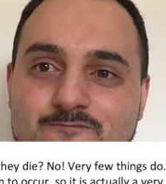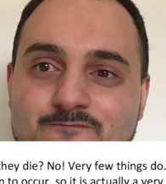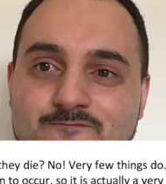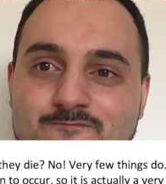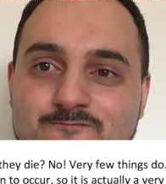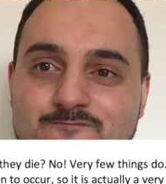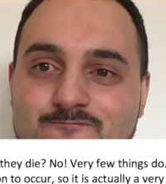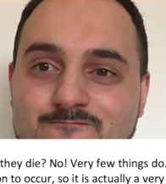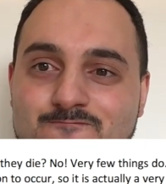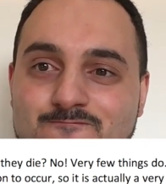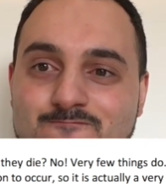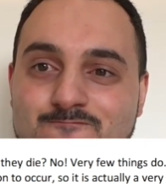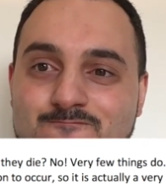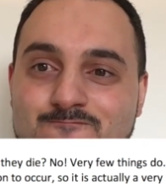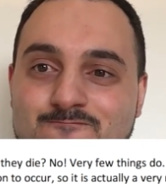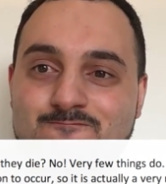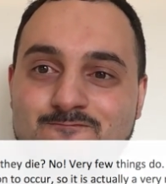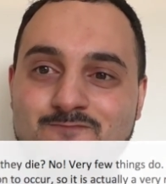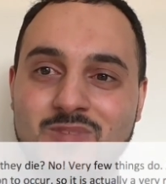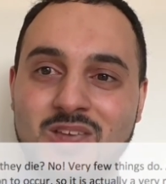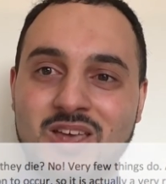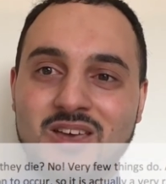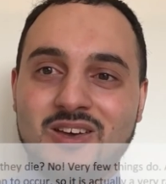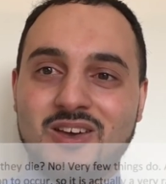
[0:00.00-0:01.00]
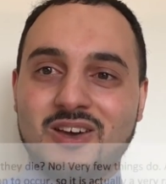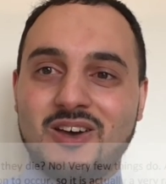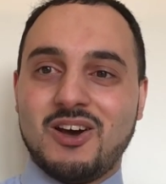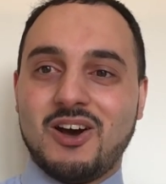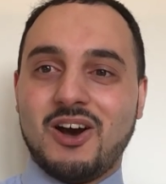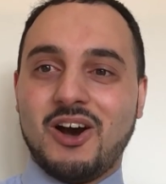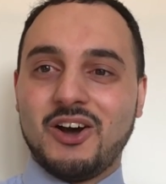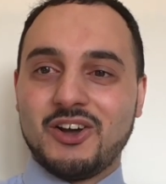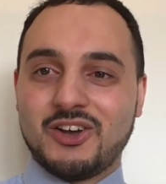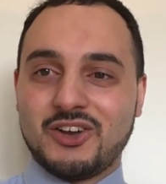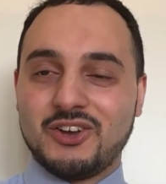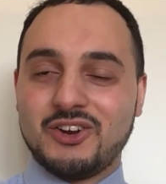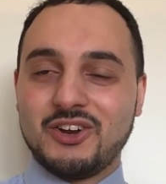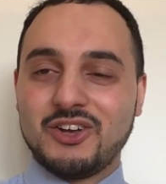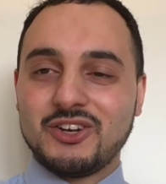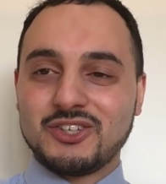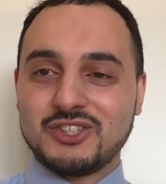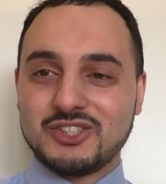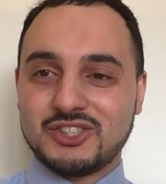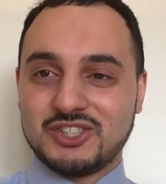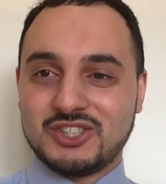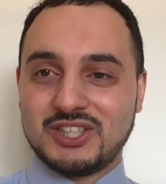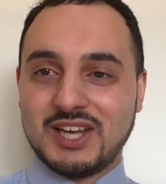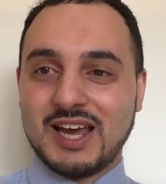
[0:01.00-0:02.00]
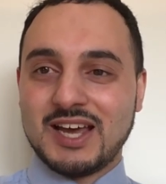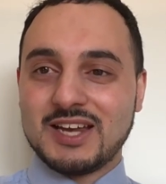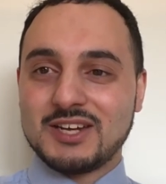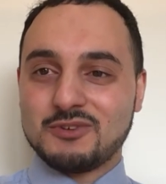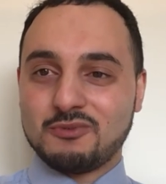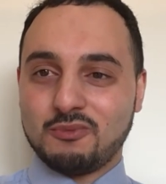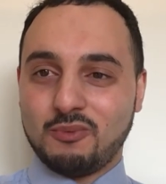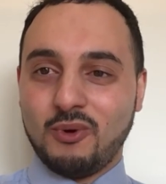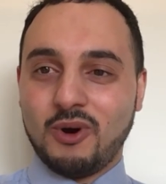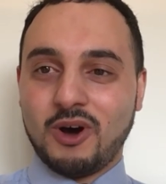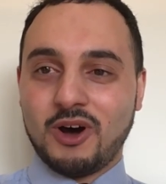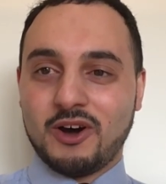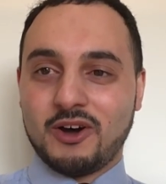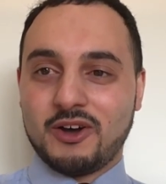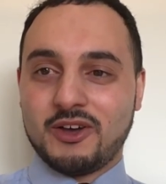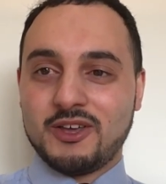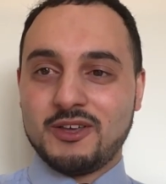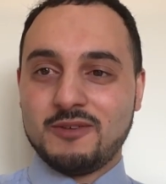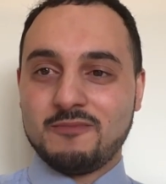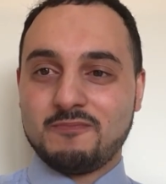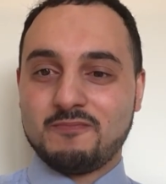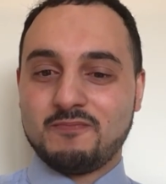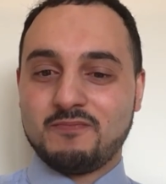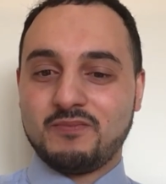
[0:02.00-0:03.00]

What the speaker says: I can understand why,